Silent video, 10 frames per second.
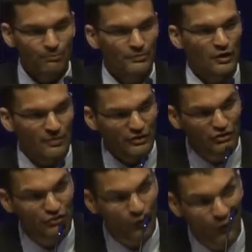You know, but
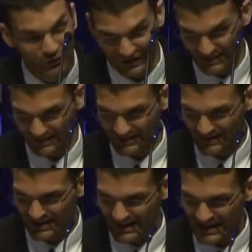surely
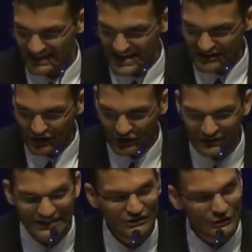it takes at
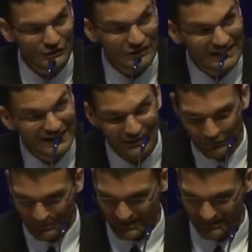least a little
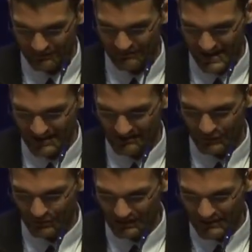bit of faith to
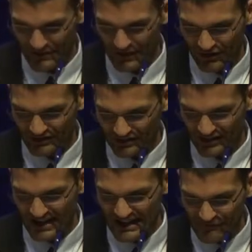believe that there exist
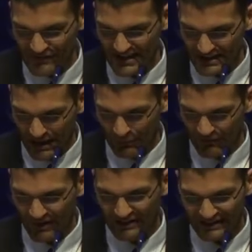an infinite number
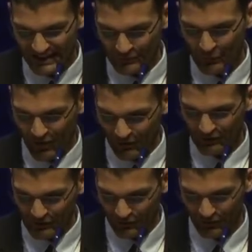of undetectable parallel
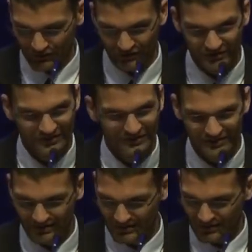universes,
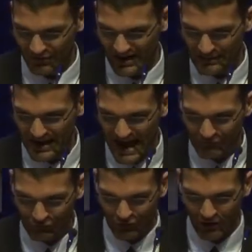right? I mean,
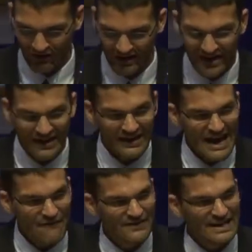after all,
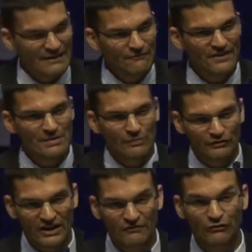if an infinite
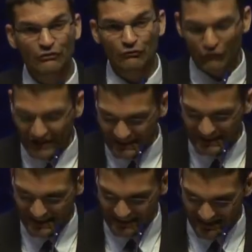multiverse
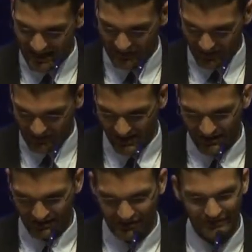really does
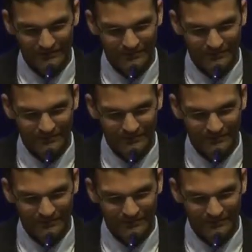exist,